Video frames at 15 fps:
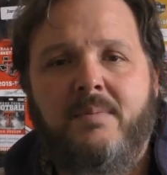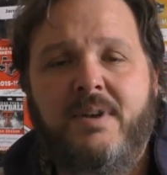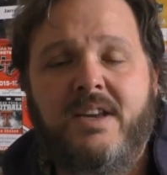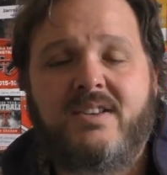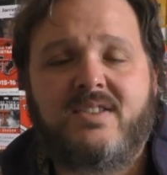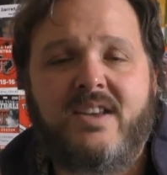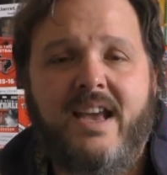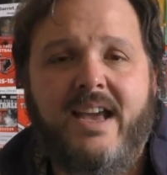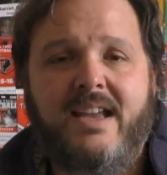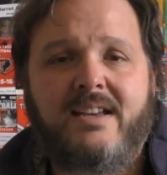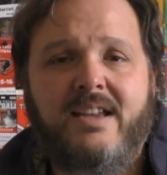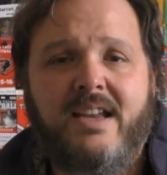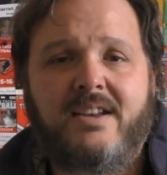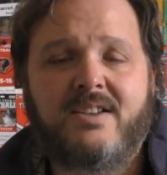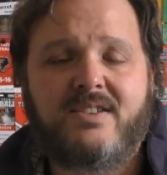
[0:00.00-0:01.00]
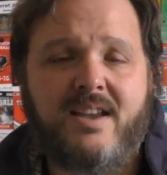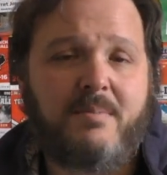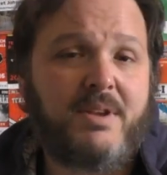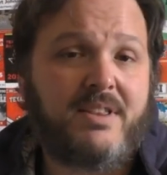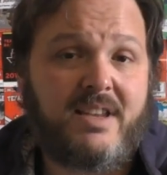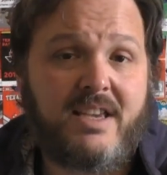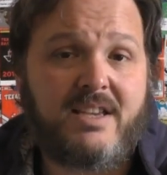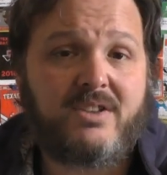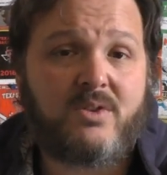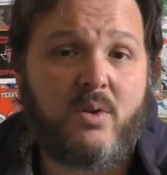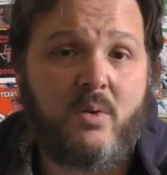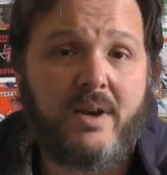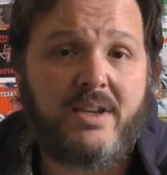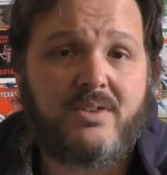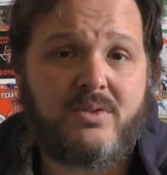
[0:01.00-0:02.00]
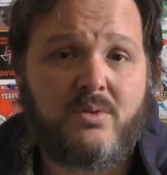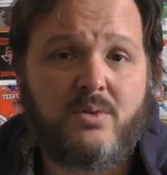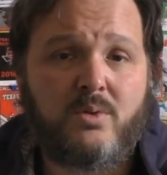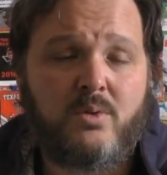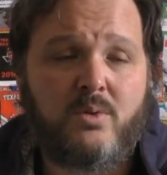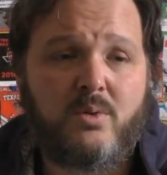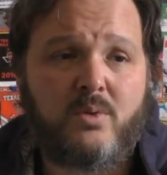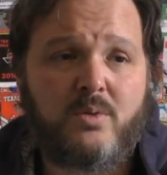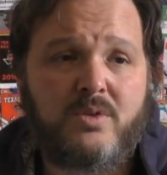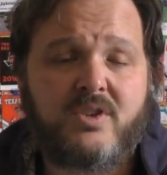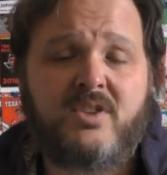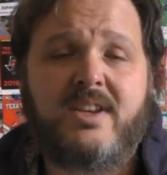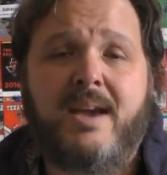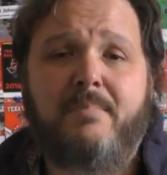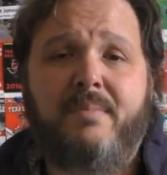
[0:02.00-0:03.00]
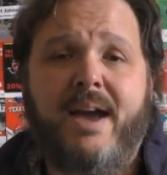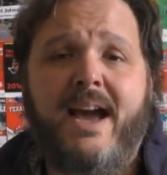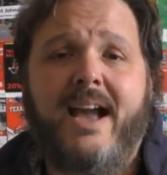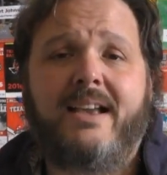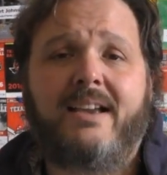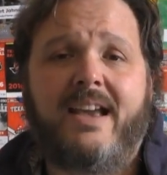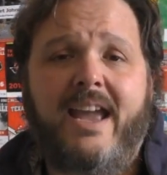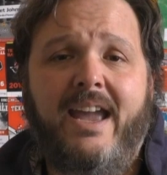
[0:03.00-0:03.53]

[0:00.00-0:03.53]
he said in a statement that he's going to step back